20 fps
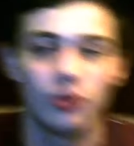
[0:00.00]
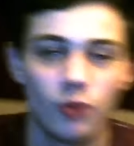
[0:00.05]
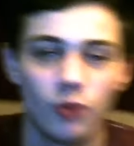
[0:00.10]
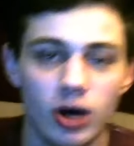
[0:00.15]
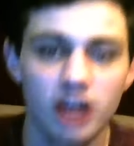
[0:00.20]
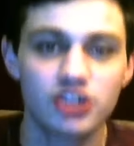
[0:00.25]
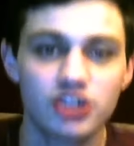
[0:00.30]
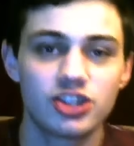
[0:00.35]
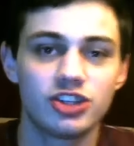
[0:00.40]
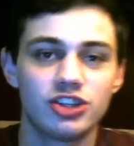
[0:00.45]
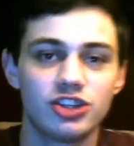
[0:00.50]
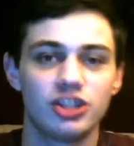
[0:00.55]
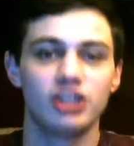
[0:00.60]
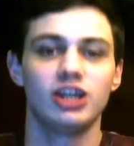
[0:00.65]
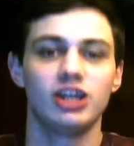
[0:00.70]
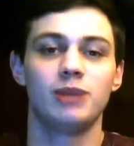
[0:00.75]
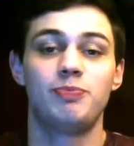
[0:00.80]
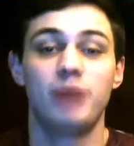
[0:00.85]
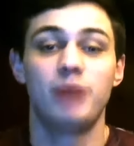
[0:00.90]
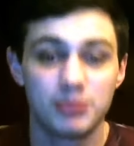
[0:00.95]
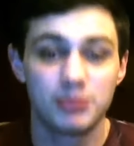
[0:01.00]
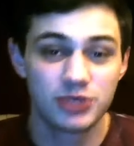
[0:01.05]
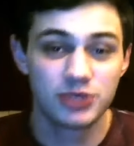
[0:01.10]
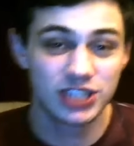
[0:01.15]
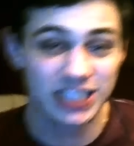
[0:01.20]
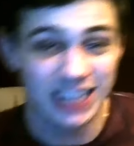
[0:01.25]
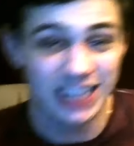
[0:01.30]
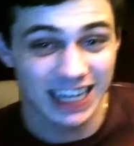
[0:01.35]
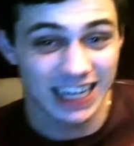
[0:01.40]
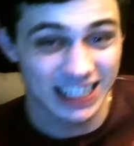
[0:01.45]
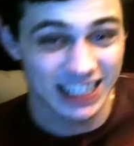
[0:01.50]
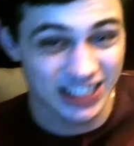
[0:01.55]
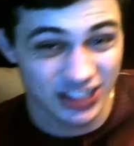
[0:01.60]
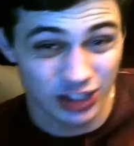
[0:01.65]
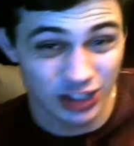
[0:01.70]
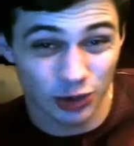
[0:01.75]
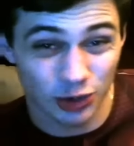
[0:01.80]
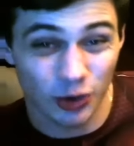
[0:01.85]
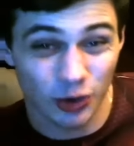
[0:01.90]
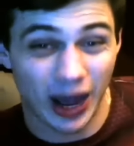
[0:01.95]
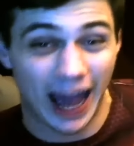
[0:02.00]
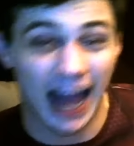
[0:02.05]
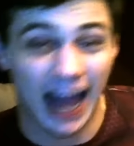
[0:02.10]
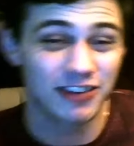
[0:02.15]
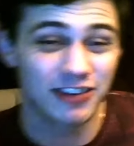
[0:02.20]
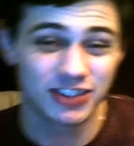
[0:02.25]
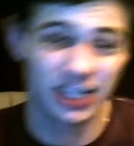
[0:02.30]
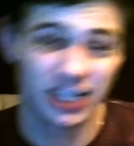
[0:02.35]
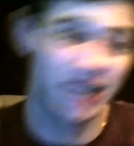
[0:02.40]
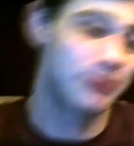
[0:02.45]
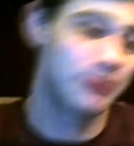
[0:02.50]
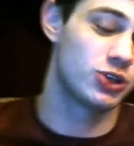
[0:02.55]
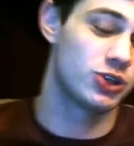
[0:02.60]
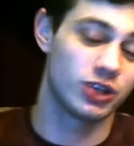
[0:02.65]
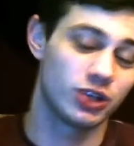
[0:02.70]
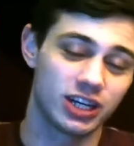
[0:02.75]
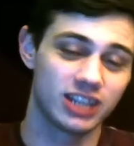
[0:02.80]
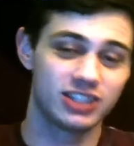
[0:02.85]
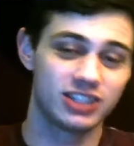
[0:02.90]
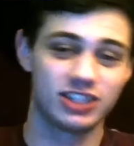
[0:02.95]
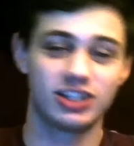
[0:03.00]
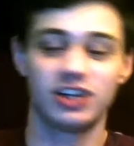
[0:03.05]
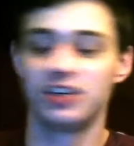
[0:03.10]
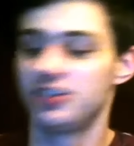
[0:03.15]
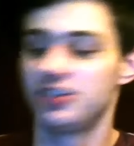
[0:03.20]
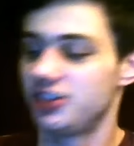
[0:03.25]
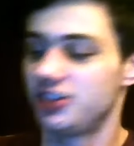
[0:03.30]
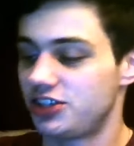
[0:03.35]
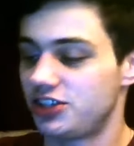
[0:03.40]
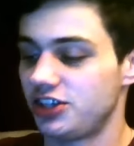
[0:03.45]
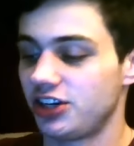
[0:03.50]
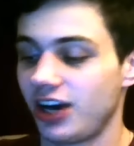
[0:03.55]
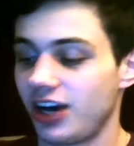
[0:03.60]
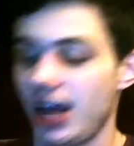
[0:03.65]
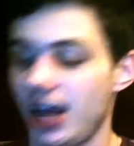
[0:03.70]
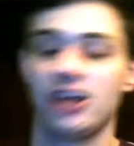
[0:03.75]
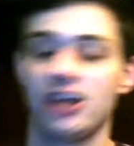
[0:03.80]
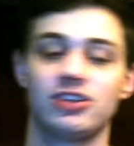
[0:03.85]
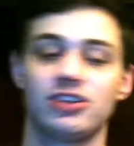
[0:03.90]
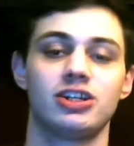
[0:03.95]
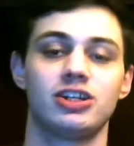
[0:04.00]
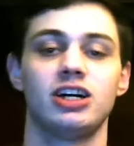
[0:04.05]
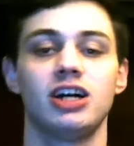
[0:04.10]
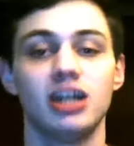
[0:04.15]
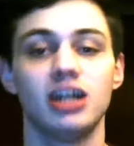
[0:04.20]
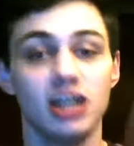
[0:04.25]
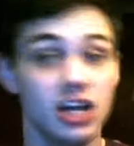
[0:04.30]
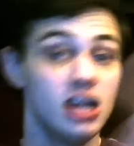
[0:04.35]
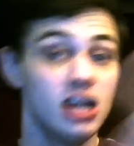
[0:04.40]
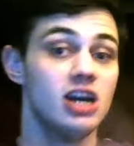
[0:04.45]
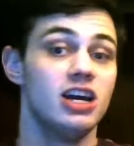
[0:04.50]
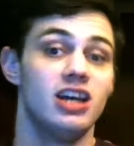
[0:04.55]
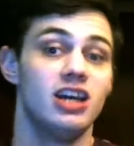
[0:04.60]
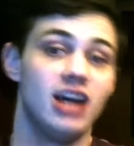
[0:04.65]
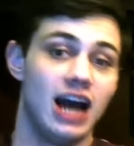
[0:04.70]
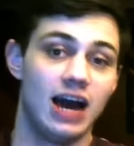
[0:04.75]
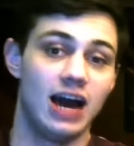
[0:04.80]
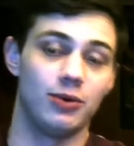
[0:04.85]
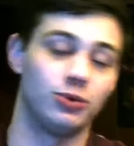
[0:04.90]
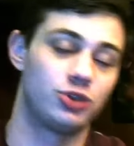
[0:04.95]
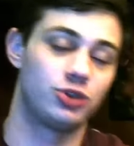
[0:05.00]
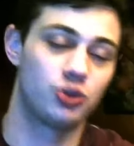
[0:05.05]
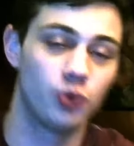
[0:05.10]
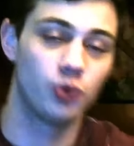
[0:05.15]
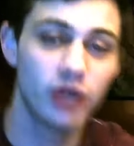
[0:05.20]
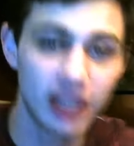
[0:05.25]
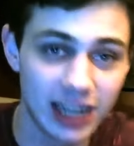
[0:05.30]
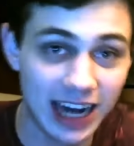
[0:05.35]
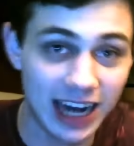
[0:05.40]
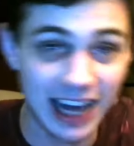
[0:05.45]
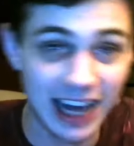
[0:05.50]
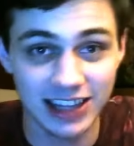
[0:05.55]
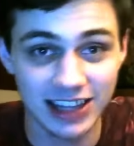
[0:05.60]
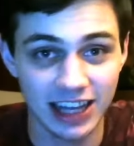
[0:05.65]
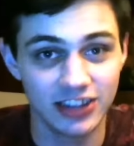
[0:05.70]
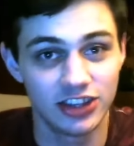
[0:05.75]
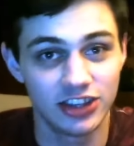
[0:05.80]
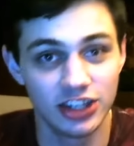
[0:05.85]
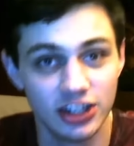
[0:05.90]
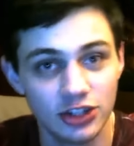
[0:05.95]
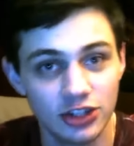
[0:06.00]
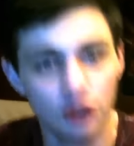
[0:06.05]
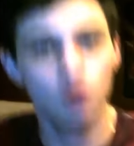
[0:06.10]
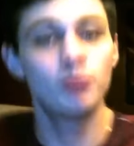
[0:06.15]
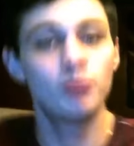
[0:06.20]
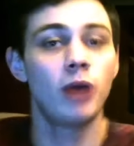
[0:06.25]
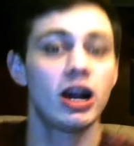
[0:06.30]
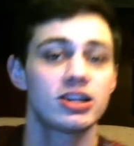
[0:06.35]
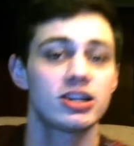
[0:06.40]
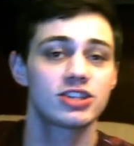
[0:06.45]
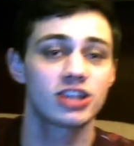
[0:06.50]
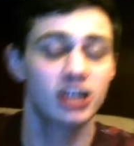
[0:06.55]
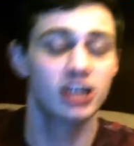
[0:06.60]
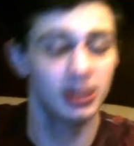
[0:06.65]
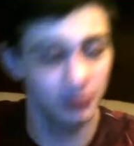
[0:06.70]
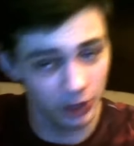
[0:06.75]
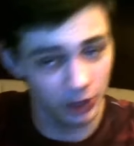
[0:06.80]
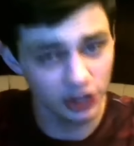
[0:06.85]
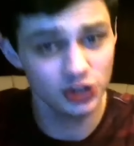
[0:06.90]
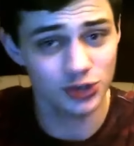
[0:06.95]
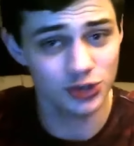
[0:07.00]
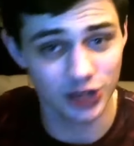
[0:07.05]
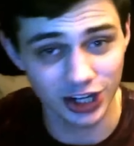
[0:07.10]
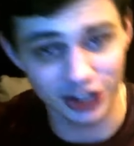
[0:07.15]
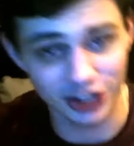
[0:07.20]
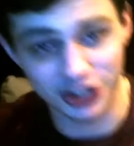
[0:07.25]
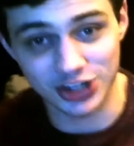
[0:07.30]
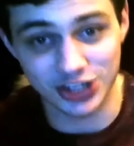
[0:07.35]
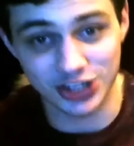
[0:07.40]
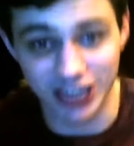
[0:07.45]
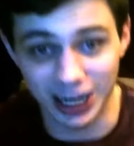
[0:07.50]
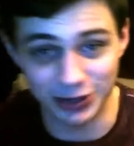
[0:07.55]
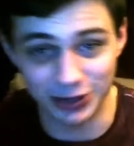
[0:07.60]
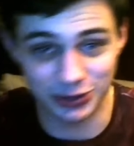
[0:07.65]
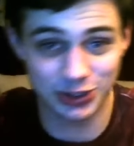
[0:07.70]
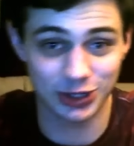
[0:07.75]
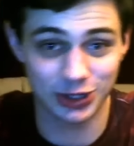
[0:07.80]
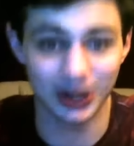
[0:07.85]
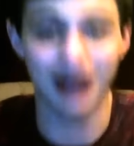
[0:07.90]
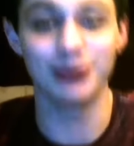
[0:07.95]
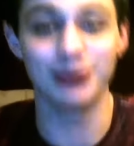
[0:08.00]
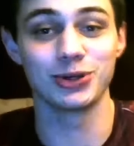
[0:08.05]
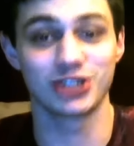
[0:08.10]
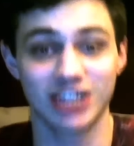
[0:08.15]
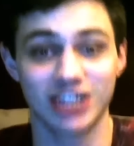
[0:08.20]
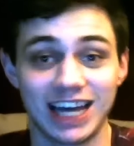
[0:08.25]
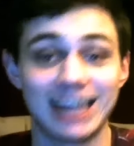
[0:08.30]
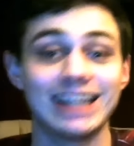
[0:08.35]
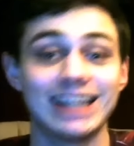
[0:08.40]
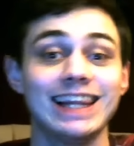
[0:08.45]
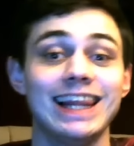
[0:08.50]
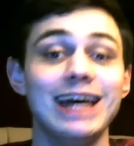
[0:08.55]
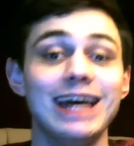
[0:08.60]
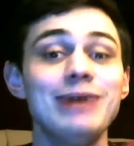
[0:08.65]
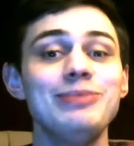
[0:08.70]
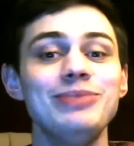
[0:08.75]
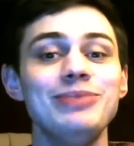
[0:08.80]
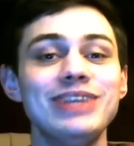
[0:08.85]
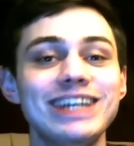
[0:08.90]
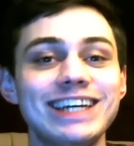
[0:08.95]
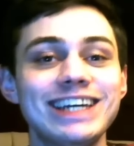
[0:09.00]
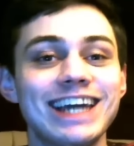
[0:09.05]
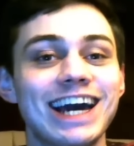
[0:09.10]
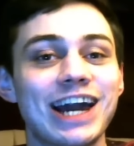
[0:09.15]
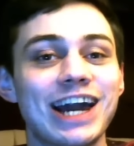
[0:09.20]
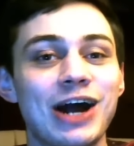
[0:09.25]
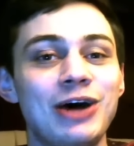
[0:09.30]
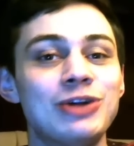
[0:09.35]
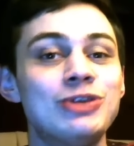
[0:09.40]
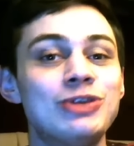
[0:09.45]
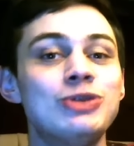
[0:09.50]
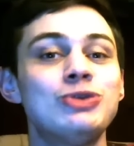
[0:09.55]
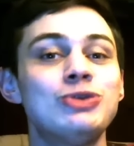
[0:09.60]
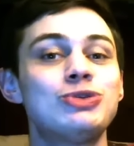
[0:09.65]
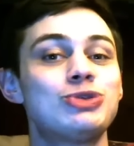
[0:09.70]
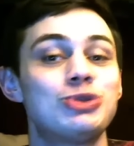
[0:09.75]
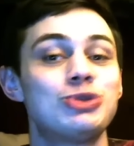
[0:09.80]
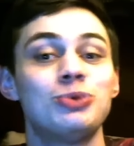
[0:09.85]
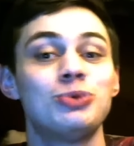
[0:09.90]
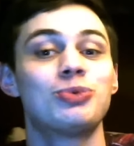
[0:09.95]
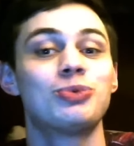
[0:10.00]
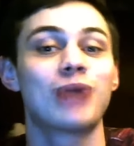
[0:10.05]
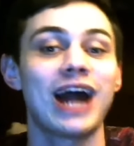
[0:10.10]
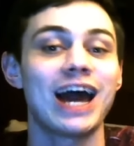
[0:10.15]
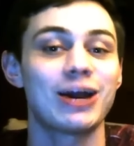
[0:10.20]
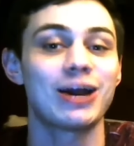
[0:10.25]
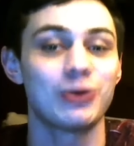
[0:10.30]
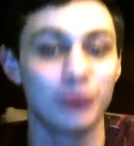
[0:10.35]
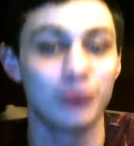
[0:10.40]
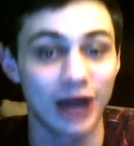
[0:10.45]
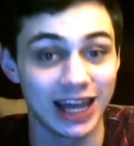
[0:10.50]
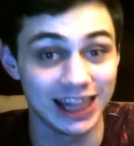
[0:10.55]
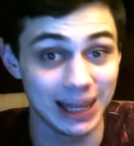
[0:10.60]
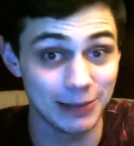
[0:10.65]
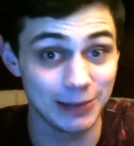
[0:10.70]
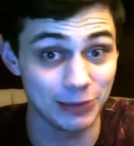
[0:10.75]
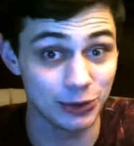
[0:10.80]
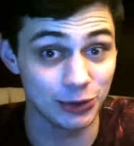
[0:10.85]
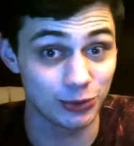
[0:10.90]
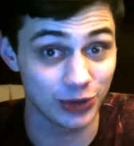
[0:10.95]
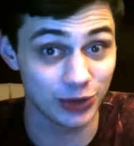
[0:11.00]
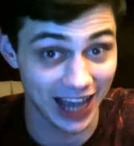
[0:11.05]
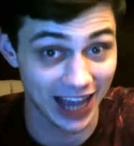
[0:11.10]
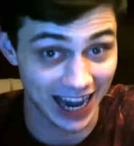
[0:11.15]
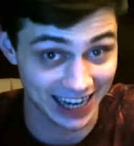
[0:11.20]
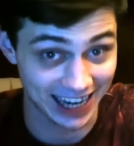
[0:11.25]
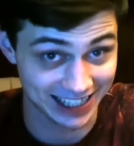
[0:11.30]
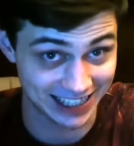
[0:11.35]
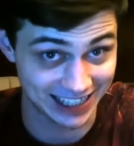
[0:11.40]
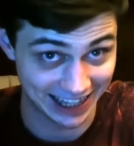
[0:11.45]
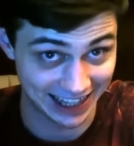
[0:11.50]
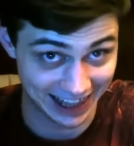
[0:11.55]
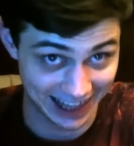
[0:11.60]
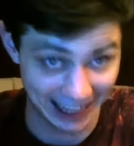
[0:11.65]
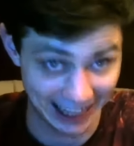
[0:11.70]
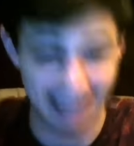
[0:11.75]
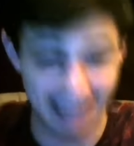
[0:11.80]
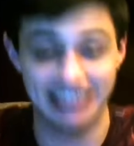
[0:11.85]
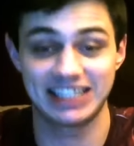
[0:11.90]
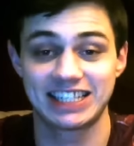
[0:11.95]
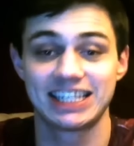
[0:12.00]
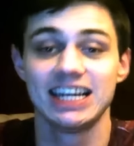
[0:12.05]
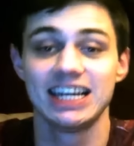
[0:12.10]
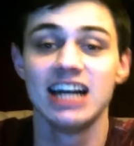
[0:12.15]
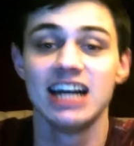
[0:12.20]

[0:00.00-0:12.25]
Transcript: watching the Pepsi Zero halftime show, I guess they call it this year, and I was tweeted at that the new Pirates of the Caribbean trailer is out, so I was like, let me get on YouTube right away and let me react to this.